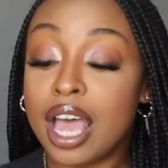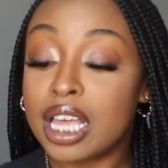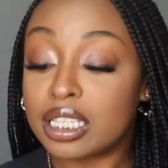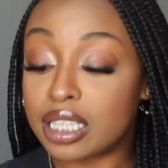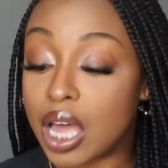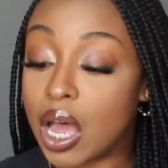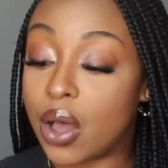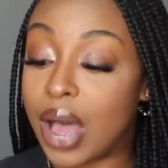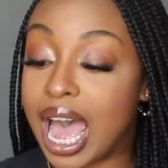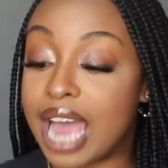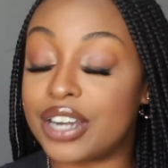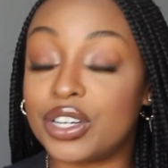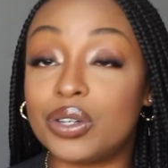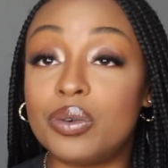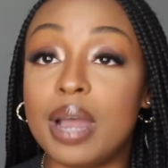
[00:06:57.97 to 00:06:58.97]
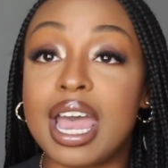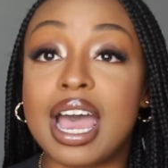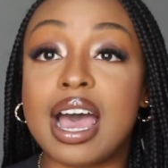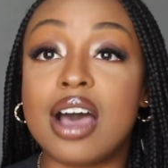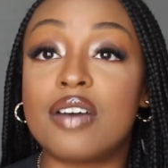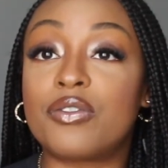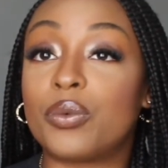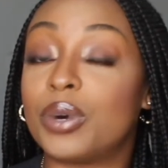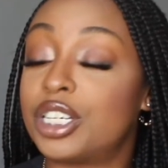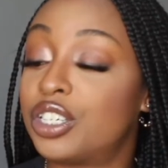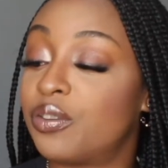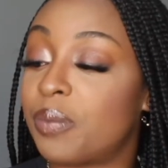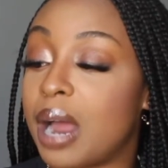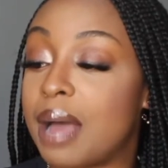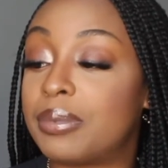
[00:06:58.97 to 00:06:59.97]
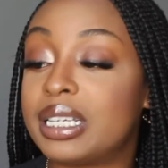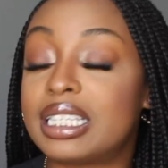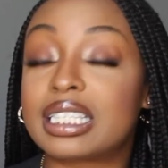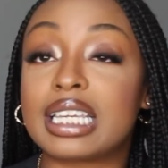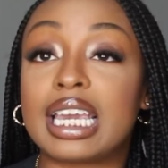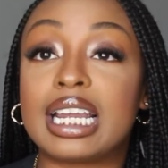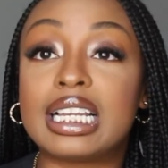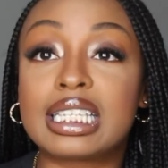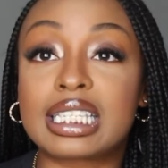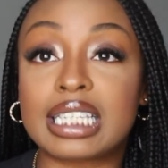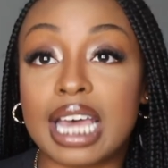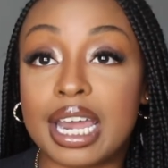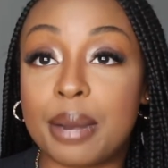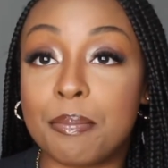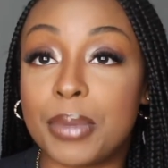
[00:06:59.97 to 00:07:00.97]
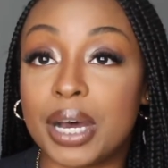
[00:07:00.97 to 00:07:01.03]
So I do have what you've probably seen, Sun